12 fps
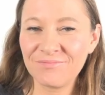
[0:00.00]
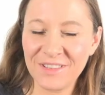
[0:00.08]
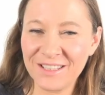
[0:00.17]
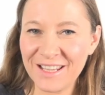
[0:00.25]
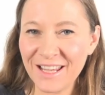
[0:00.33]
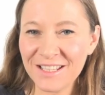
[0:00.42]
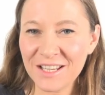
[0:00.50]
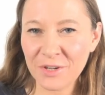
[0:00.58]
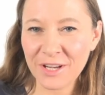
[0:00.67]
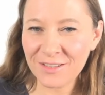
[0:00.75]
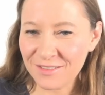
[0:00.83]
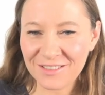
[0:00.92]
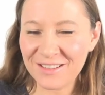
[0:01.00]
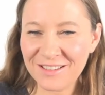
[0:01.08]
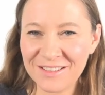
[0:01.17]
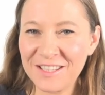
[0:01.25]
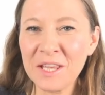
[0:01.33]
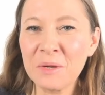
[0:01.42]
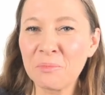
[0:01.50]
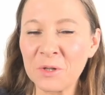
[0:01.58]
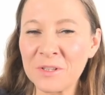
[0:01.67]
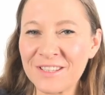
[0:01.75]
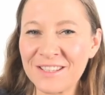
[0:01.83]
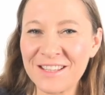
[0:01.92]
the data, right? Seeing
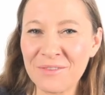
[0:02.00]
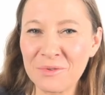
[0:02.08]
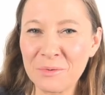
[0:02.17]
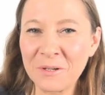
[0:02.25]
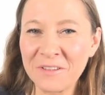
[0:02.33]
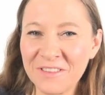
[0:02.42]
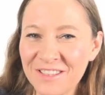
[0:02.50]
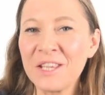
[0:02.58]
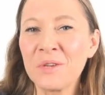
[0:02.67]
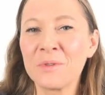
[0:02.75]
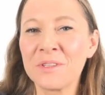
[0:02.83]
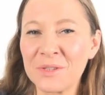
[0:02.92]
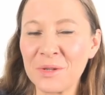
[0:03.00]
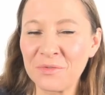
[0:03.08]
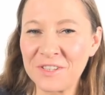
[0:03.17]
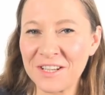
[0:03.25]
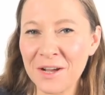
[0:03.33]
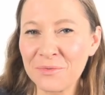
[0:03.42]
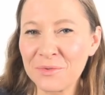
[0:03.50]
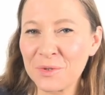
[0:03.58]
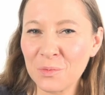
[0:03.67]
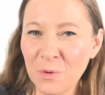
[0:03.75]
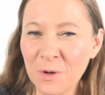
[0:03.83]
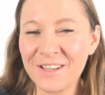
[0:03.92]
processes everywhere, the sequences of stuff.
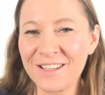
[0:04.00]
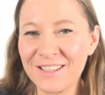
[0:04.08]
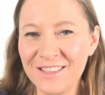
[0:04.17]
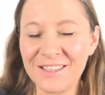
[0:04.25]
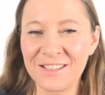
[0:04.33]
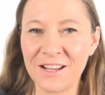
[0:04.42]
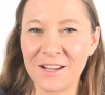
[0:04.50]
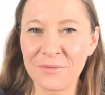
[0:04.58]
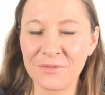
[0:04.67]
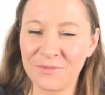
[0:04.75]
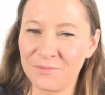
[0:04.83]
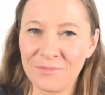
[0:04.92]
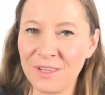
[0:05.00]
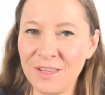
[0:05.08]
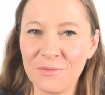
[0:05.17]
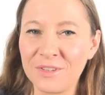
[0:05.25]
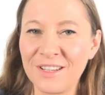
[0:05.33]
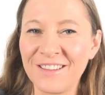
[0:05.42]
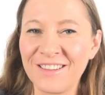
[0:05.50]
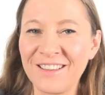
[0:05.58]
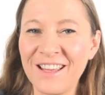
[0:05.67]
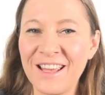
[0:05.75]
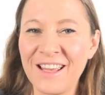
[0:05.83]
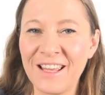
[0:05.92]
So what is the stuff? Even a,
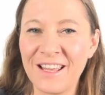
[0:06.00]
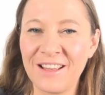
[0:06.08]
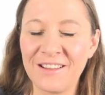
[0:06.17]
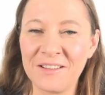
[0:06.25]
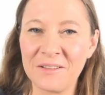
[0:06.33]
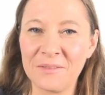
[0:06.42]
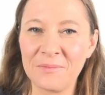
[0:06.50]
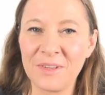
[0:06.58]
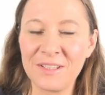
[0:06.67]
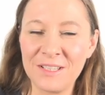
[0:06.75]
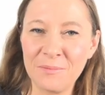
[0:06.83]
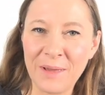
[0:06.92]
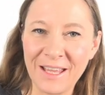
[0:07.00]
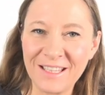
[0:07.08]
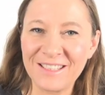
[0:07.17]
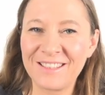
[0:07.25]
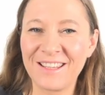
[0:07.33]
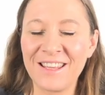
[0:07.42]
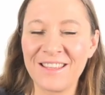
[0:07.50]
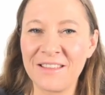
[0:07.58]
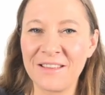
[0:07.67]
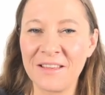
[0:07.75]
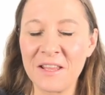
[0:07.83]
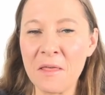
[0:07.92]
um, a debate in
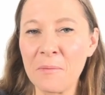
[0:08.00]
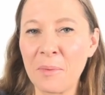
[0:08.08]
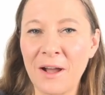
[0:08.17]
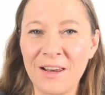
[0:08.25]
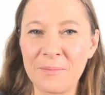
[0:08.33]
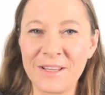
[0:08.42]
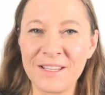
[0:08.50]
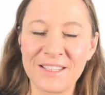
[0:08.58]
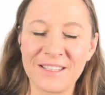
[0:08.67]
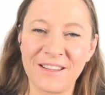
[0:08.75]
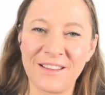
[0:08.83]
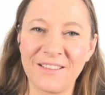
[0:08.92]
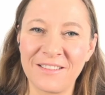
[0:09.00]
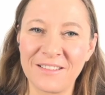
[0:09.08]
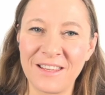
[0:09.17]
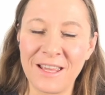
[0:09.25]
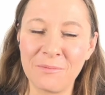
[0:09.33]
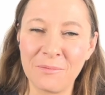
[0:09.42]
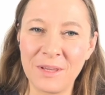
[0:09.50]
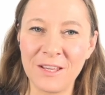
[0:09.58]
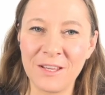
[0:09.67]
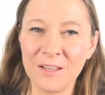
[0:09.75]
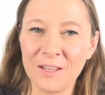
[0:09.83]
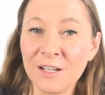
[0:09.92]
the in the parliament uh, can
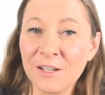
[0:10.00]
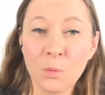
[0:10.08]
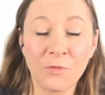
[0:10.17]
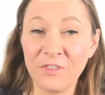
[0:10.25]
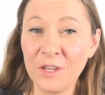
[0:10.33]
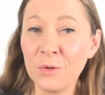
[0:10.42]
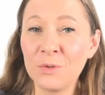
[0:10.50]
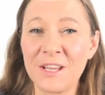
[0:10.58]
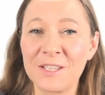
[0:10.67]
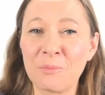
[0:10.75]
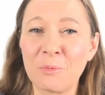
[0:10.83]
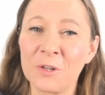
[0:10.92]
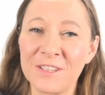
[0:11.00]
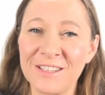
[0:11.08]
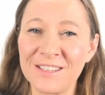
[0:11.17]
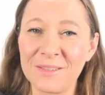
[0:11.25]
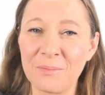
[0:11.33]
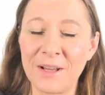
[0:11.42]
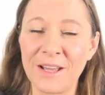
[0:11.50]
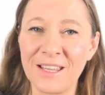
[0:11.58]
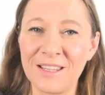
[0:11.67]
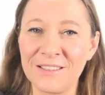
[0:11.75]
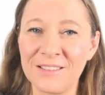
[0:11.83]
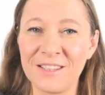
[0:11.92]
be viewed as a process
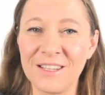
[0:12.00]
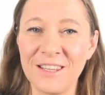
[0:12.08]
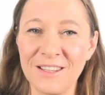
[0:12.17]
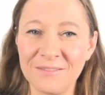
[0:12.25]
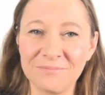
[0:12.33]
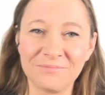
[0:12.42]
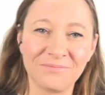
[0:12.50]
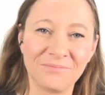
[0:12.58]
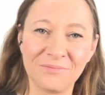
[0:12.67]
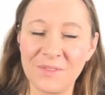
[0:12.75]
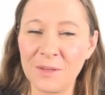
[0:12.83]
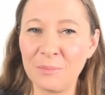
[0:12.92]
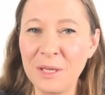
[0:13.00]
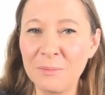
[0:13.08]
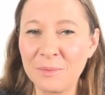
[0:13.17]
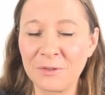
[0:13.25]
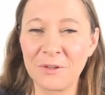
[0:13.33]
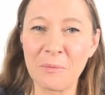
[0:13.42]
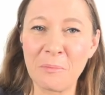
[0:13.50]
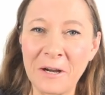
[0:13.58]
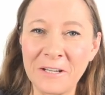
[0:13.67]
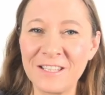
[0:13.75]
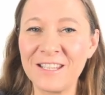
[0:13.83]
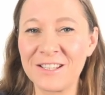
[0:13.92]
by seeing. The people or the
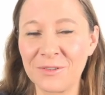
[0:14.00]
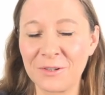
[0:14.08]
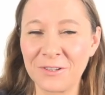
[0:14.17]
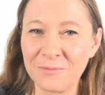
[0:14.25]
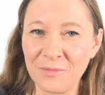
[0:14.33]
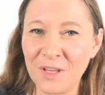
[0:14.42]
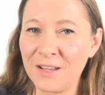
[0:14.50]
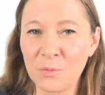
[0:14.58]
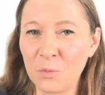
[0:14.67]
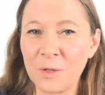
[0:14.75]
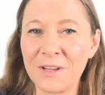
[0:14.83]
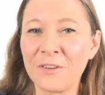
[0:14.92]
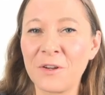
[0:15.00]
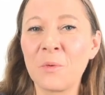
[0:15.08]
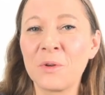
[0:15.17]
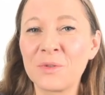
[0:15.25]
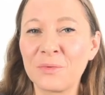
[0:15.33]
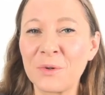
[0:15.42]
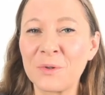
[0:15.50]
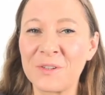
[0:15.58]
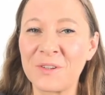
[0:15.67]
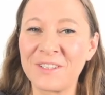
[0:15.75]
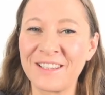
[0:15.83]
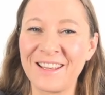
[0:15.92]
parties or yeah whatever you want to focus on